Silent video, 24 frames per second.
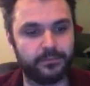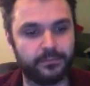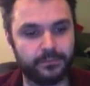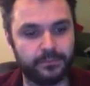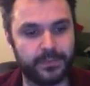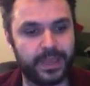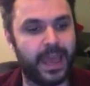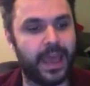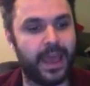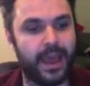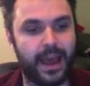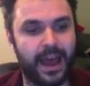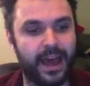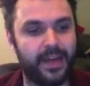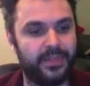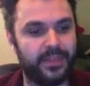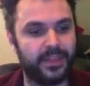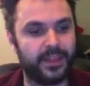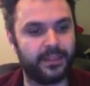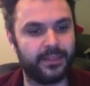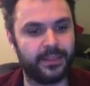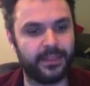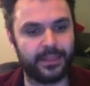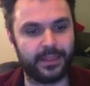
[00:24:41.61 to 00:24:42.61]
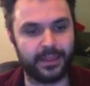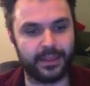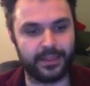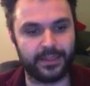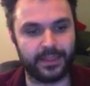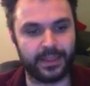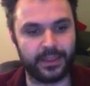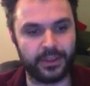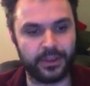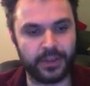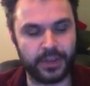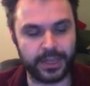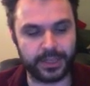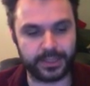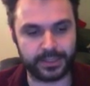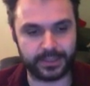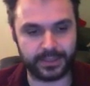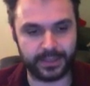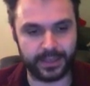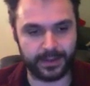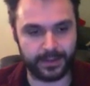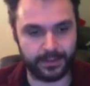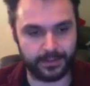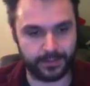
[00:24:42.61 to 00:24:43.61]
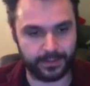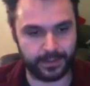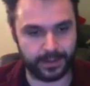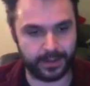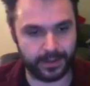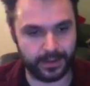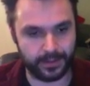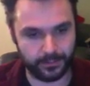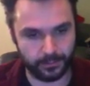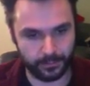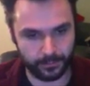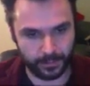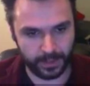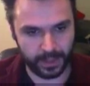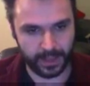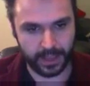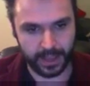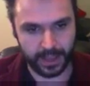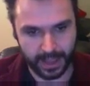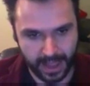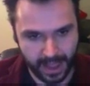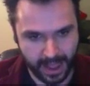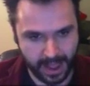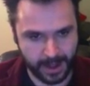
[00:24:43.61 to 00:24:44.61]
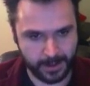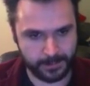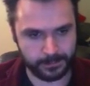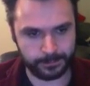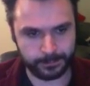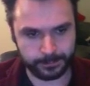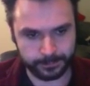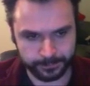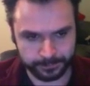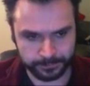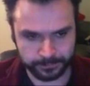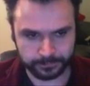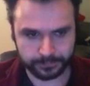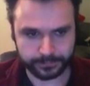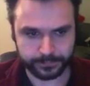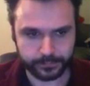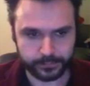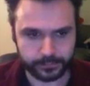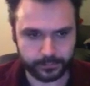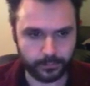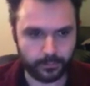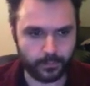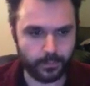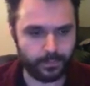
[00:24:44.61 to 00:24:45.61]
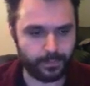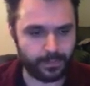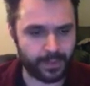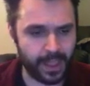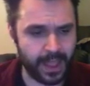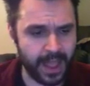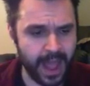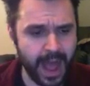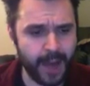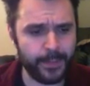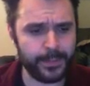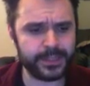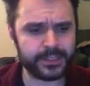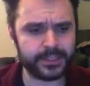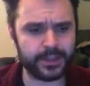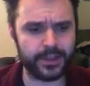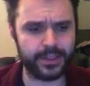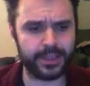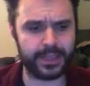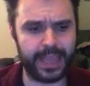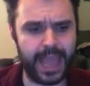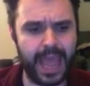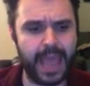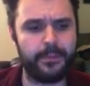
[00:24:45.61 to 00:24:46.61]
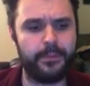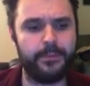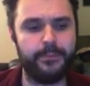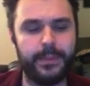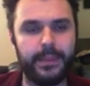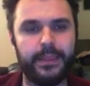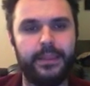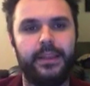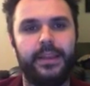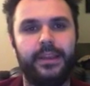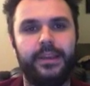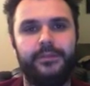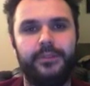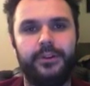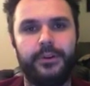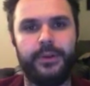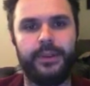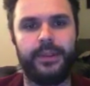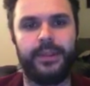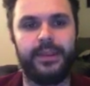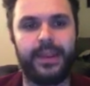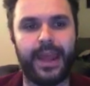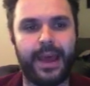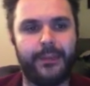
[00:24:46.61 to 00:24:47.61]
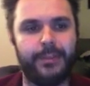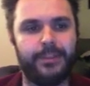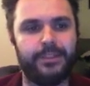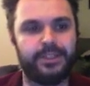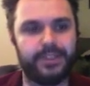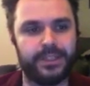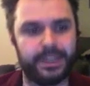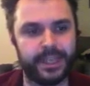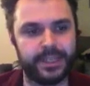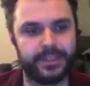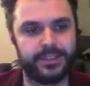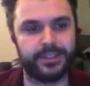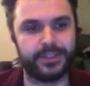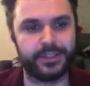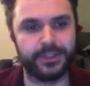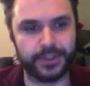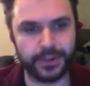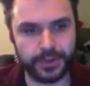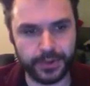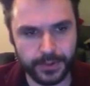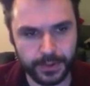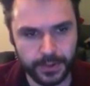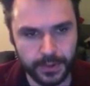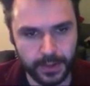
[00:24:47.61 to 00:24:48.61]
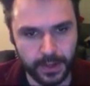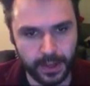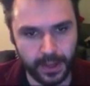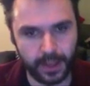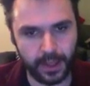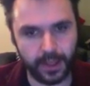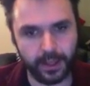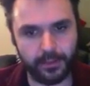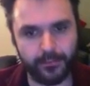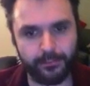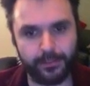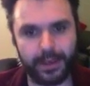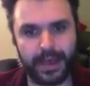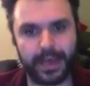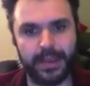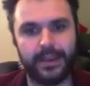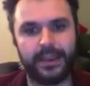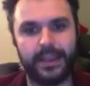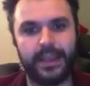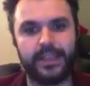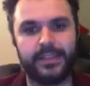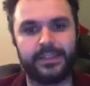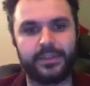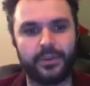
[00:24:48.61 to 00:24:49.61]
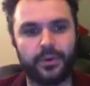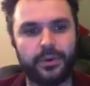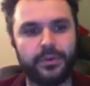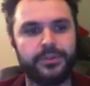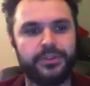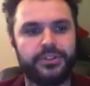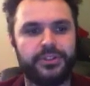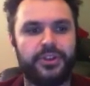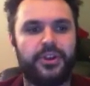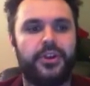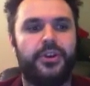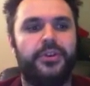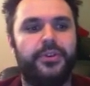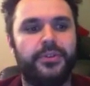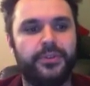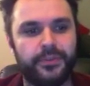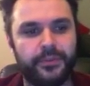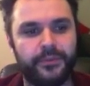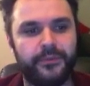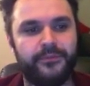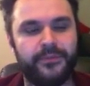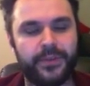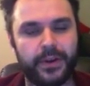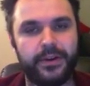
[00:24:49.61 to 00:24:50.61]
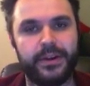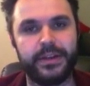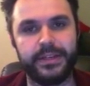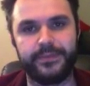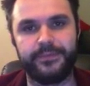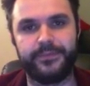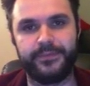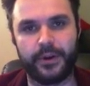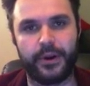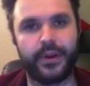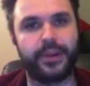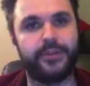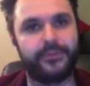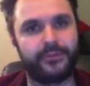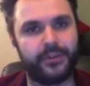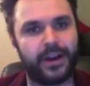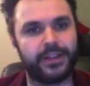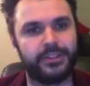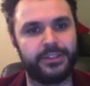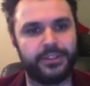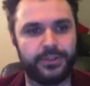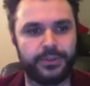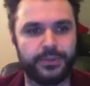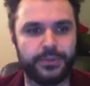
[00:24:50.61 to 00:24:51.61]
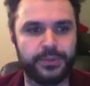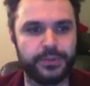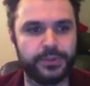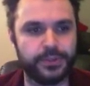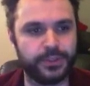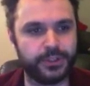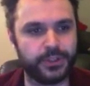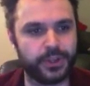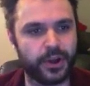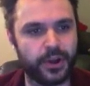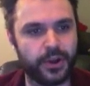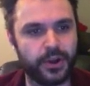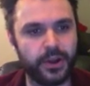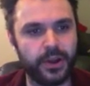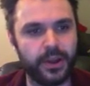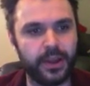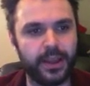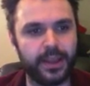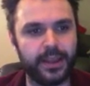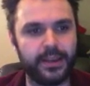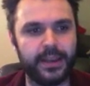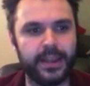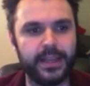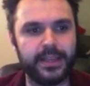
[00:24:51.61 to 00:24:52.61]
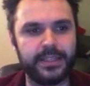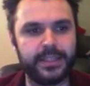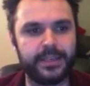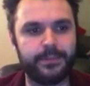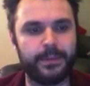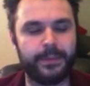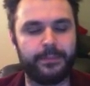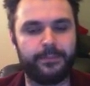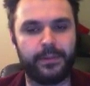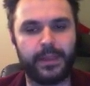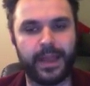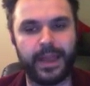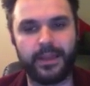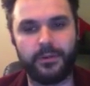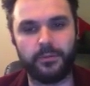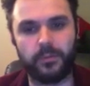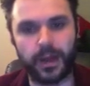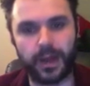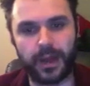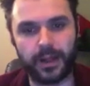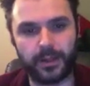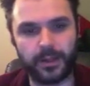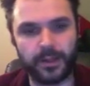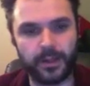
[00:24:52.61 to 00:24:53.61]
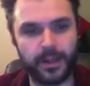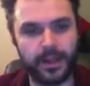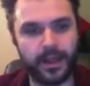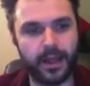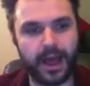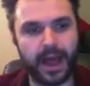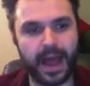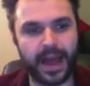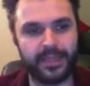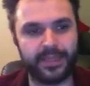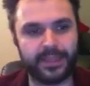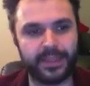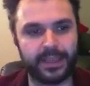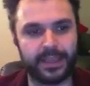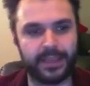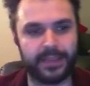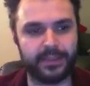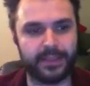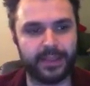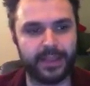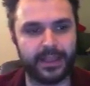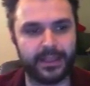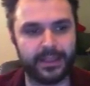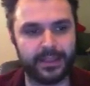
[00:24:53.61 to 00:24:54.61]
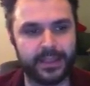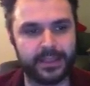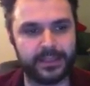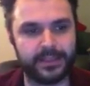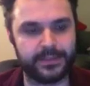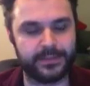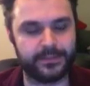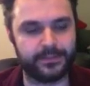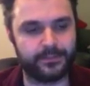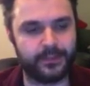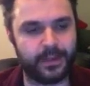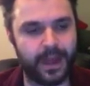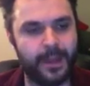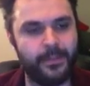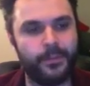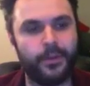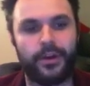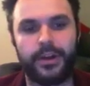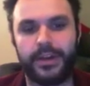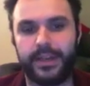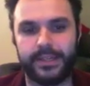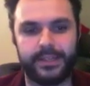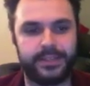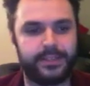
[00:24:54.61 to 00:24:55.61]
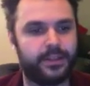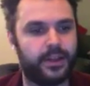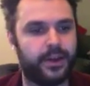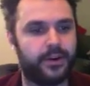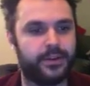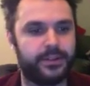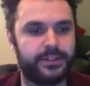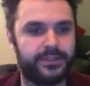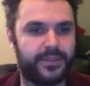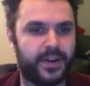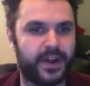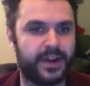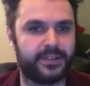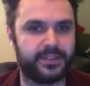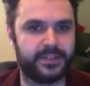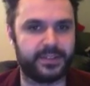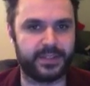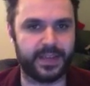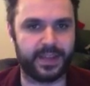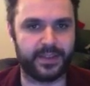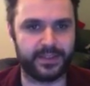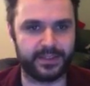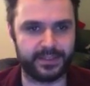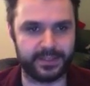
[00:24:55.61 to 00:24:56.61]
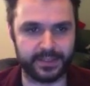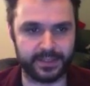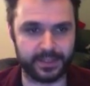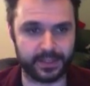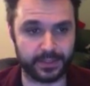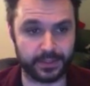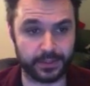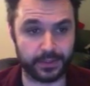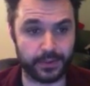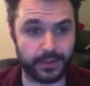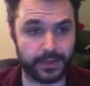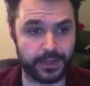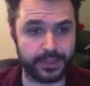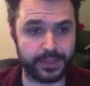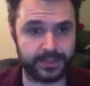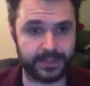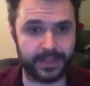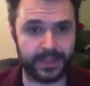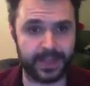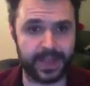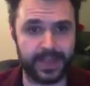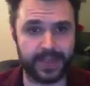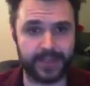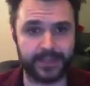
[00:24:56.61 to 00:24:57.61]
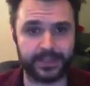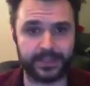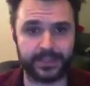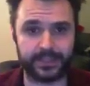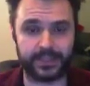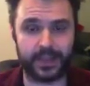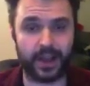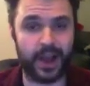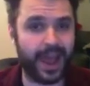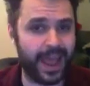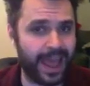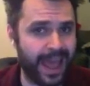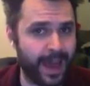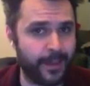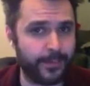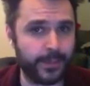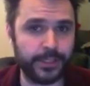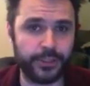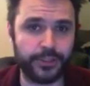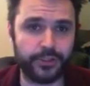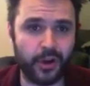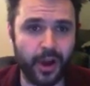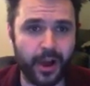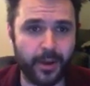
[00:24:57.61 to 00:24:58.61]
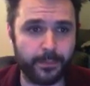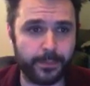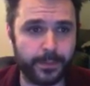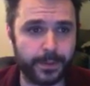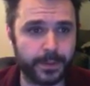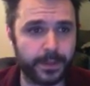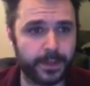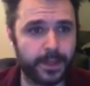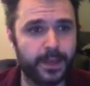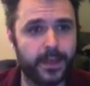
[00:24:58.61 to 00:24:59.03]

I think that the units, the army's got the capability of doing the damage it needs to do, but it's also very, very fragile. So it needs to be played well. I think it's. I'm not going to go as far as to say this is as good as a Skyhammer drop.